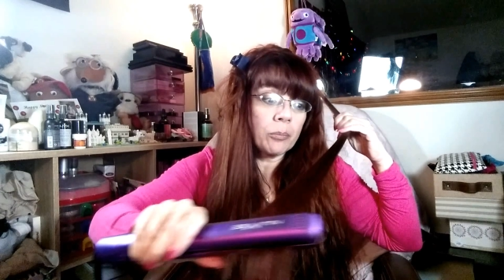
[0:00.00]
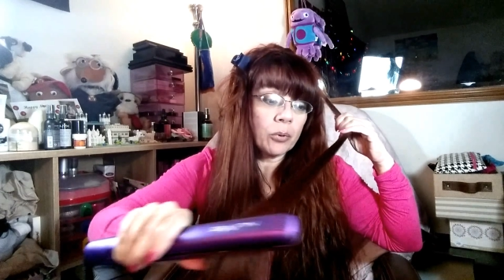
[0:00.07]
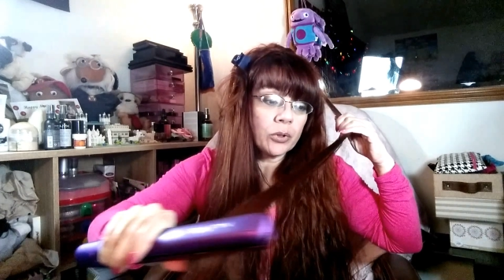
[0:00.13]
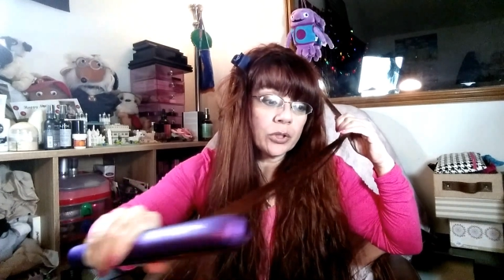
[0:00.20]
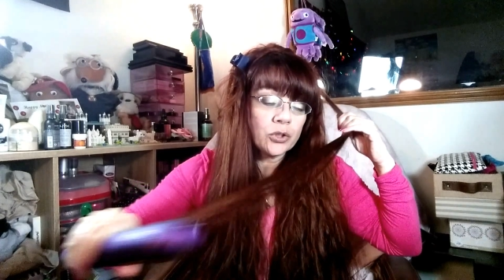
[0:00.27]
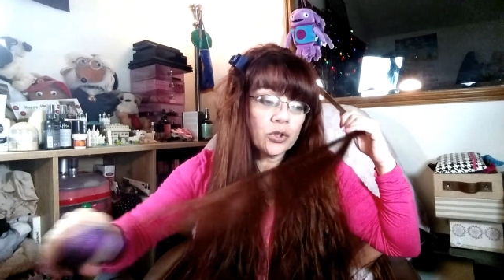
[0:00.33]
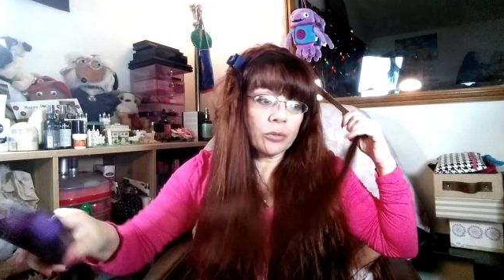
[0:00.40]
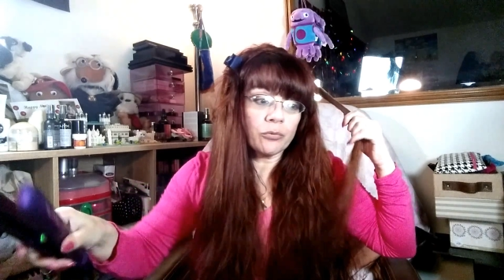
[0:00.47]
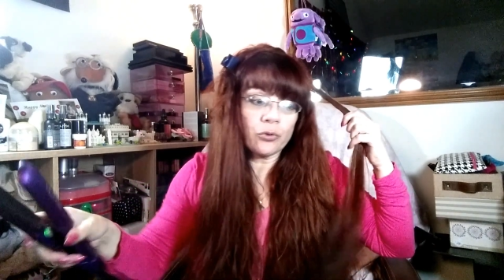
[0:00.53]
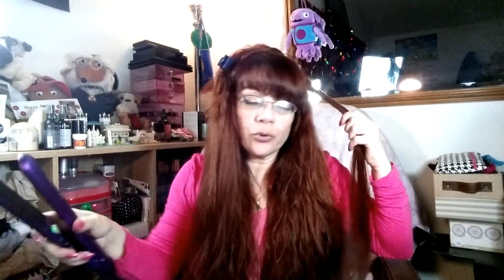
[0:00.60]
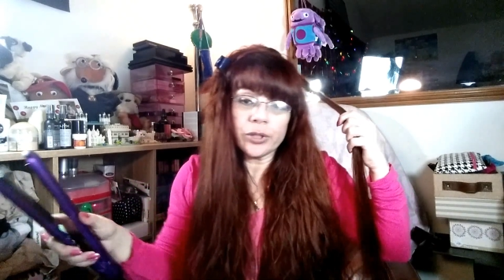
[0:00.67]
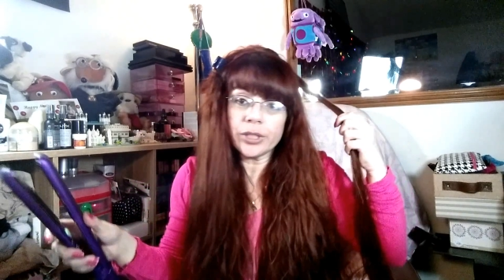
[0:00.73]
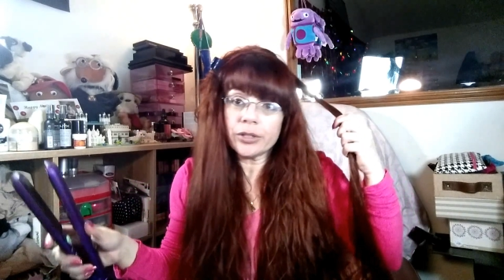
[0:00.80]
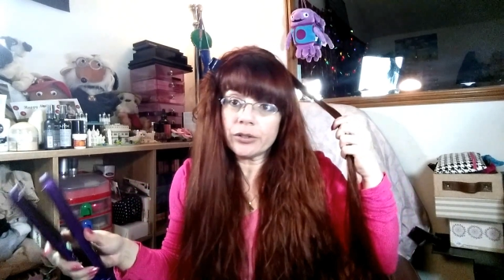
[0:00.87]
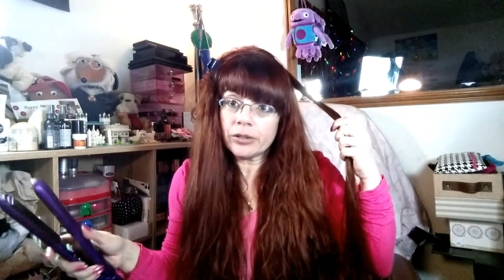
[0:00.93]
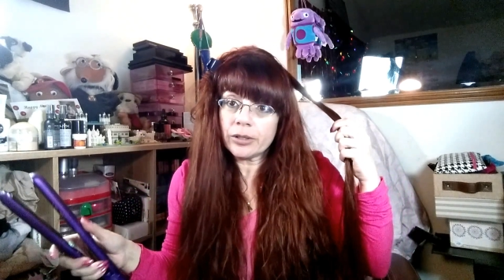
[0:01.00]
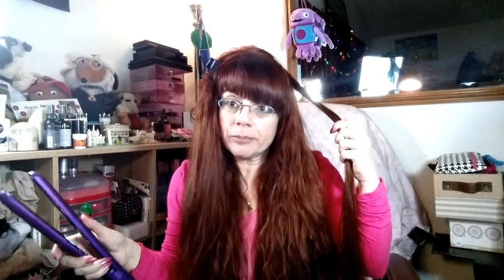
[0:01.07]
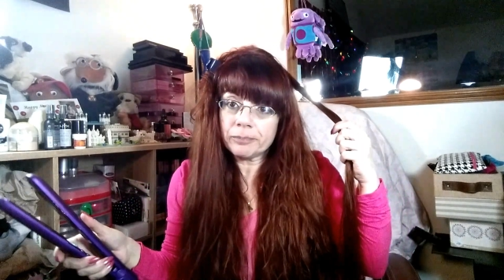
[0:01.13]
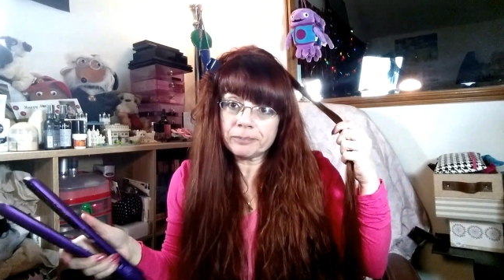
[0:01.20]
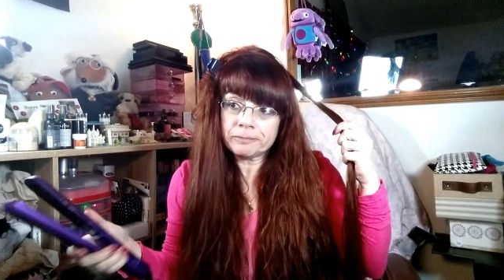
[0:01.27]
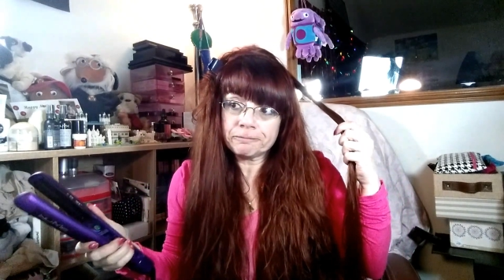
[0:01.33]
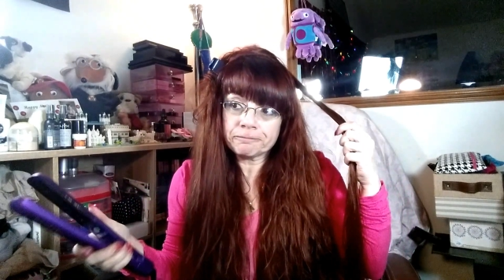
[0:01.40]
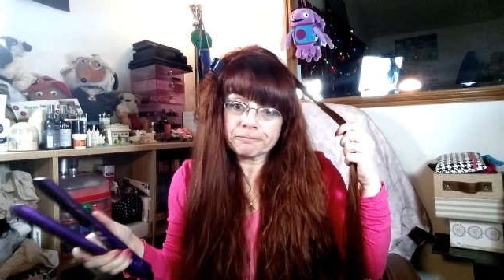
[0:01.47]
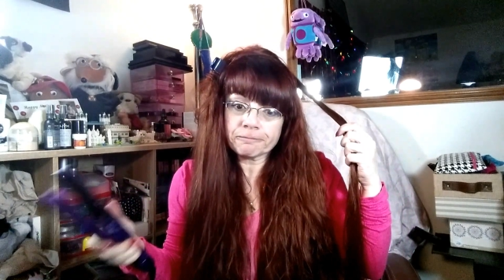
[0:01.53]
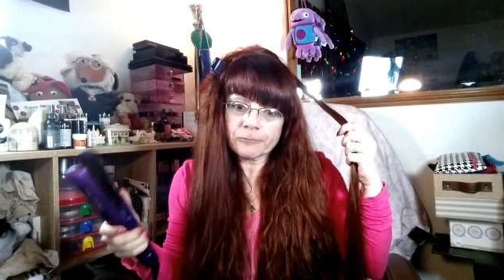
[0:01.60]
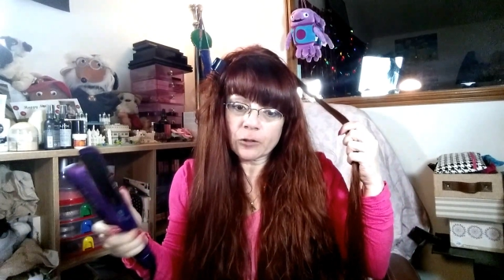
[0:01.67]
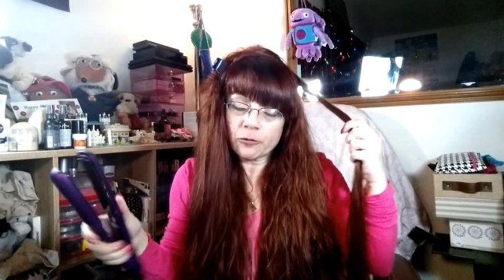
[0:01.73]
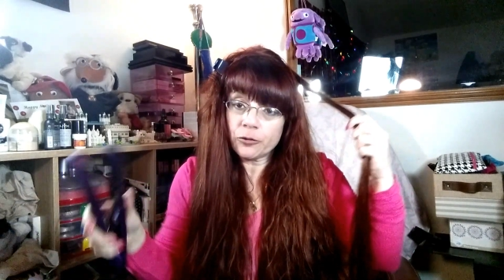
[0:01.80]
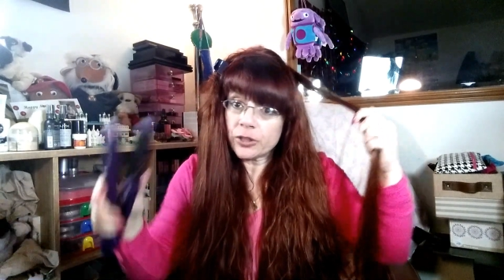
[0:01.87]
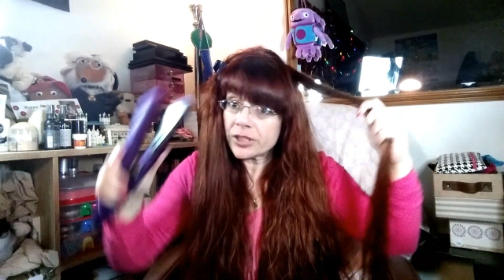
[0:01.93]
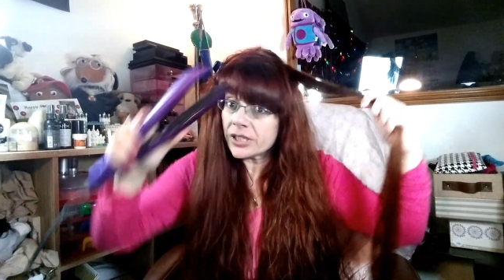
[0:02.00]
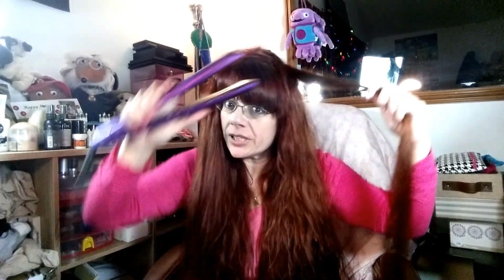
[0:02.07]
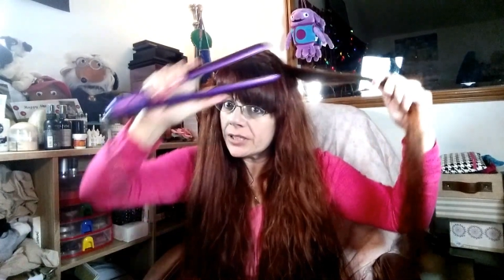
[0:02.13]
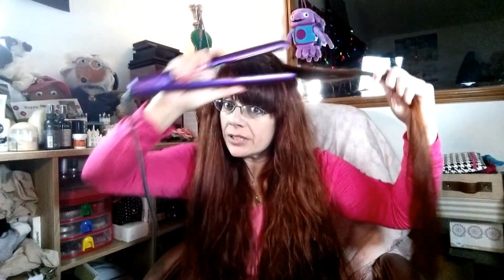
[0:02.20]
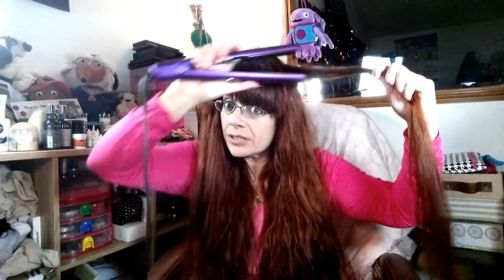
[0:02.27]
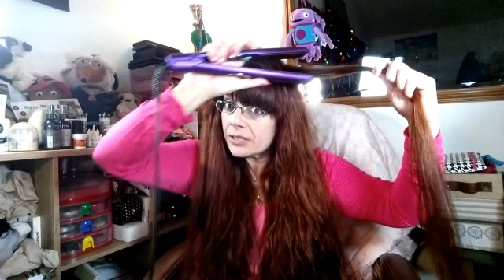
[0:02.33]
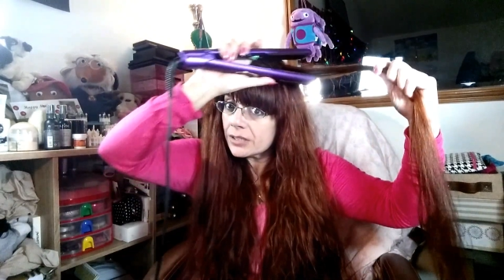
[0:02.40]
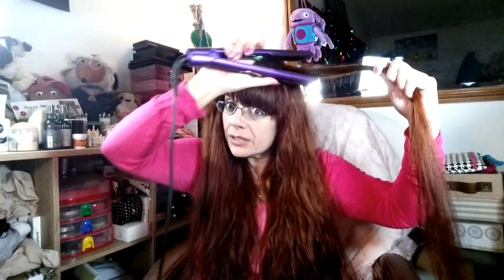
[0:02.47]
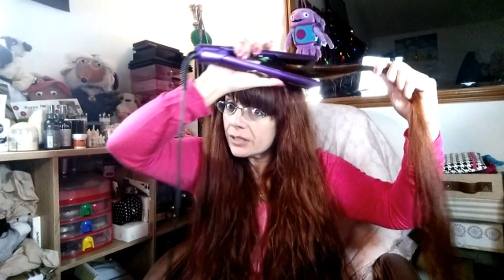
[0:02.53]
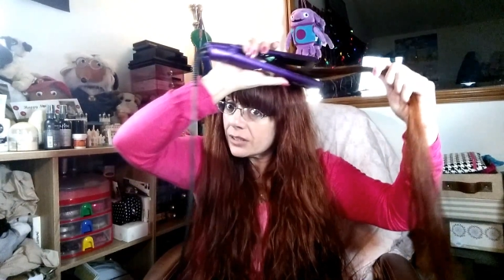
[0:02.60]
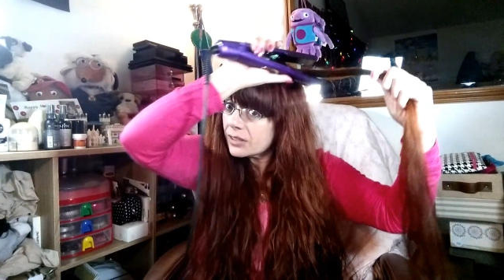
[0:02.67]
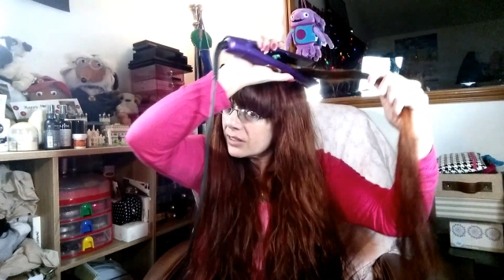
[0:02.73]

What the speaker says: put the John Frieda Frizzy's